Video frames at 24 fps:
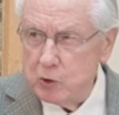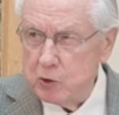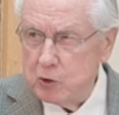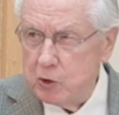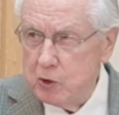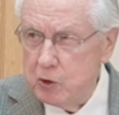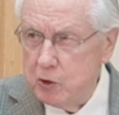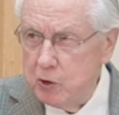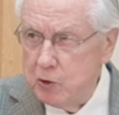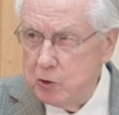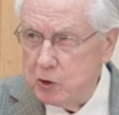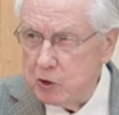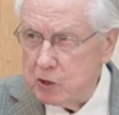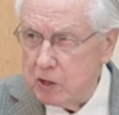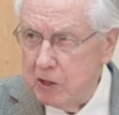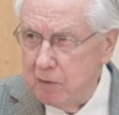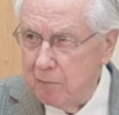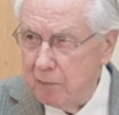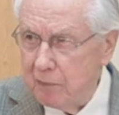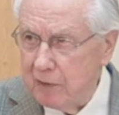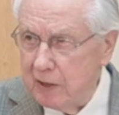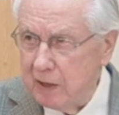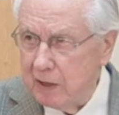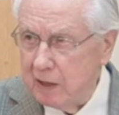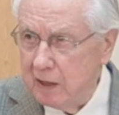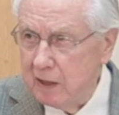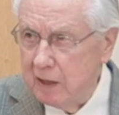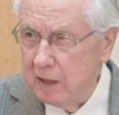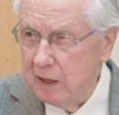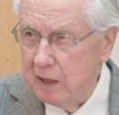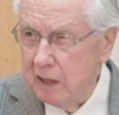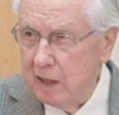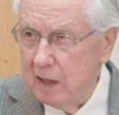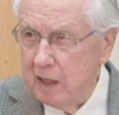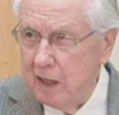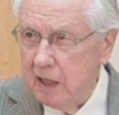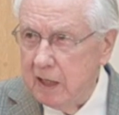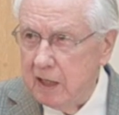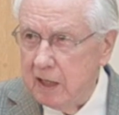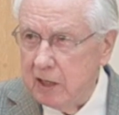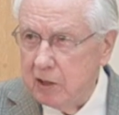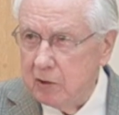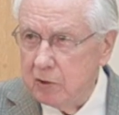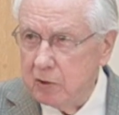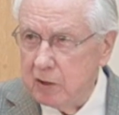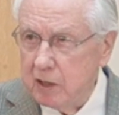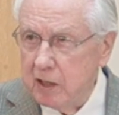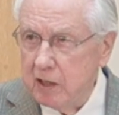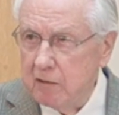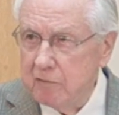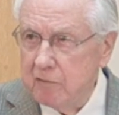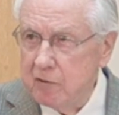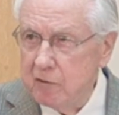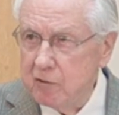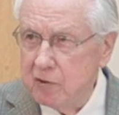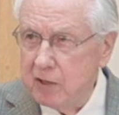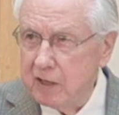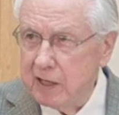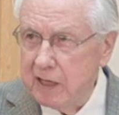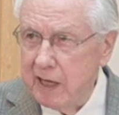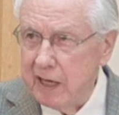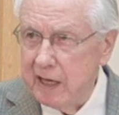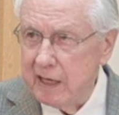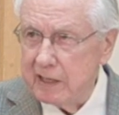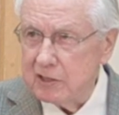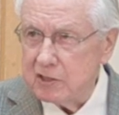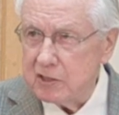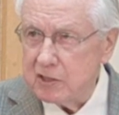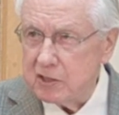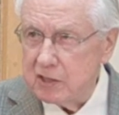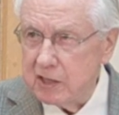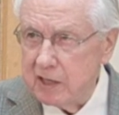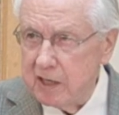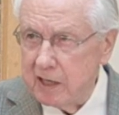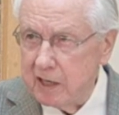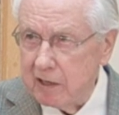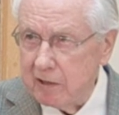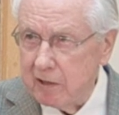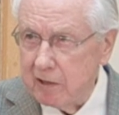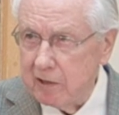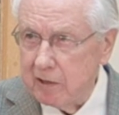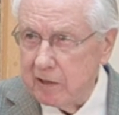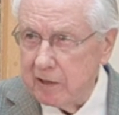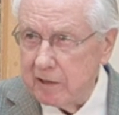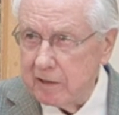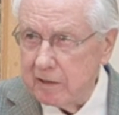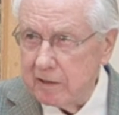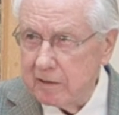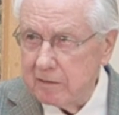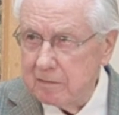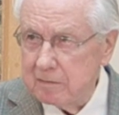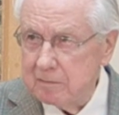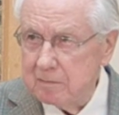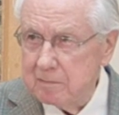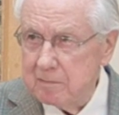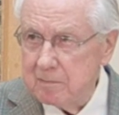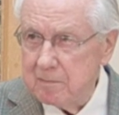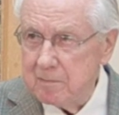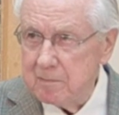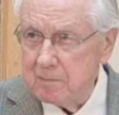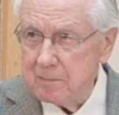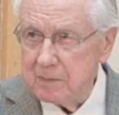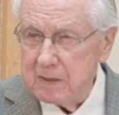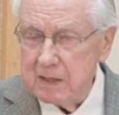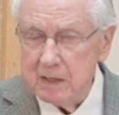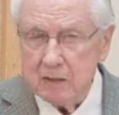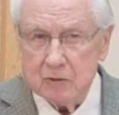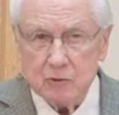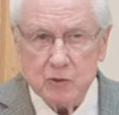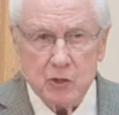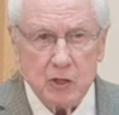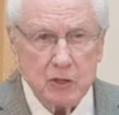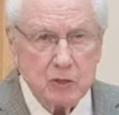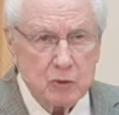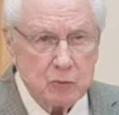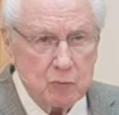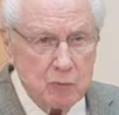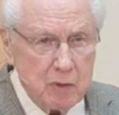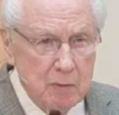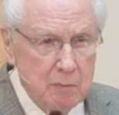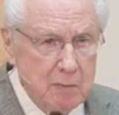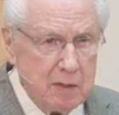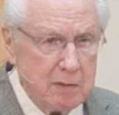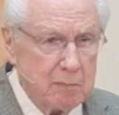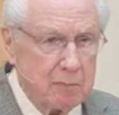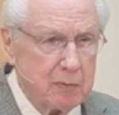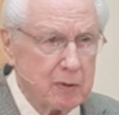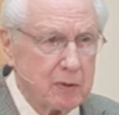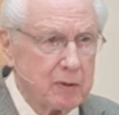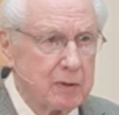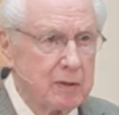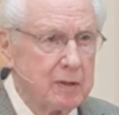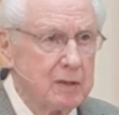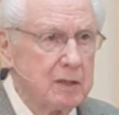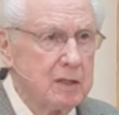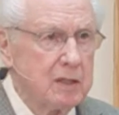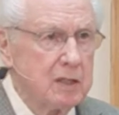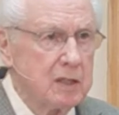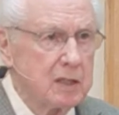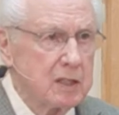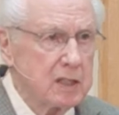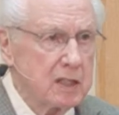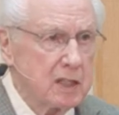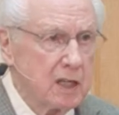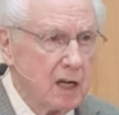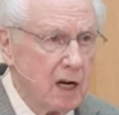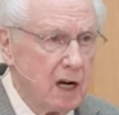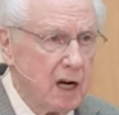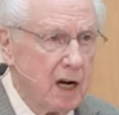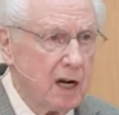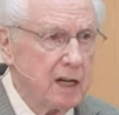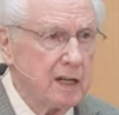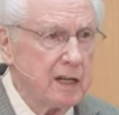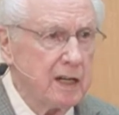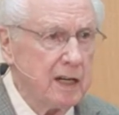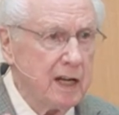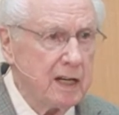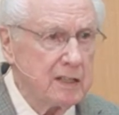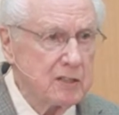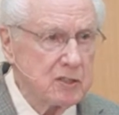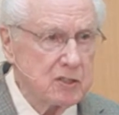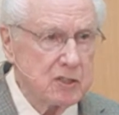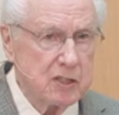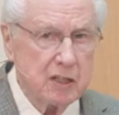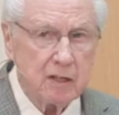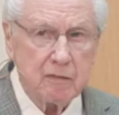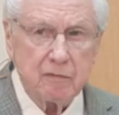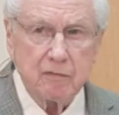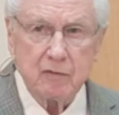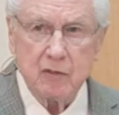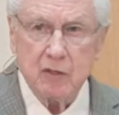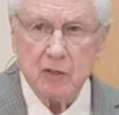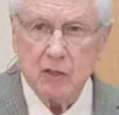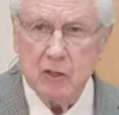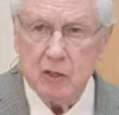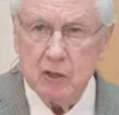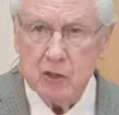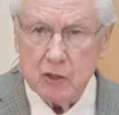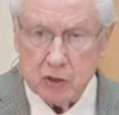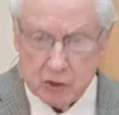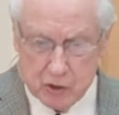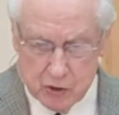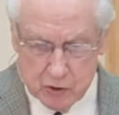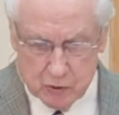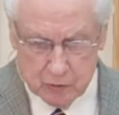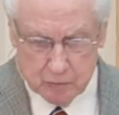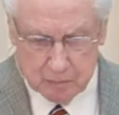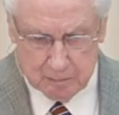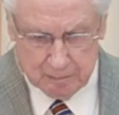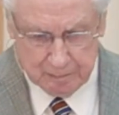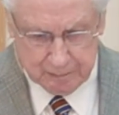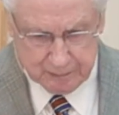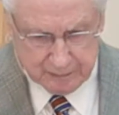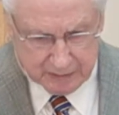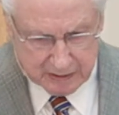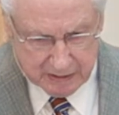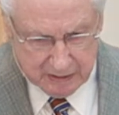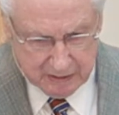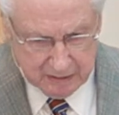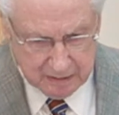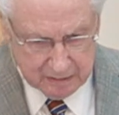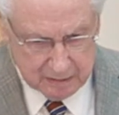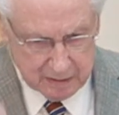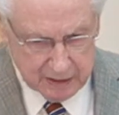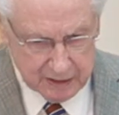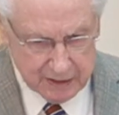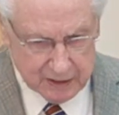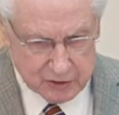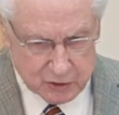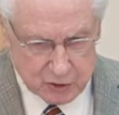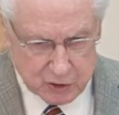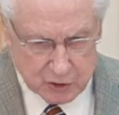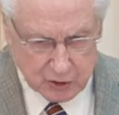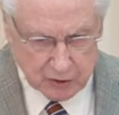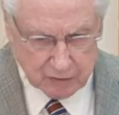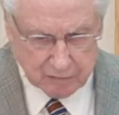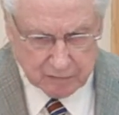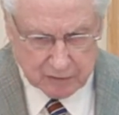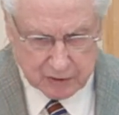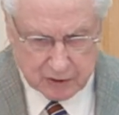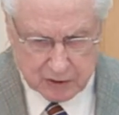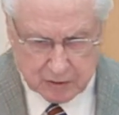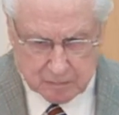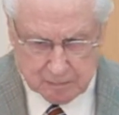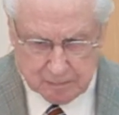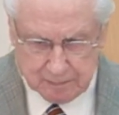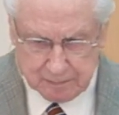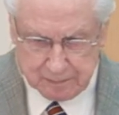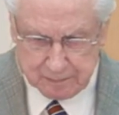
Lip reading: you to do something, He'll give you the gas to get there. Just remember, God has gifted you in service.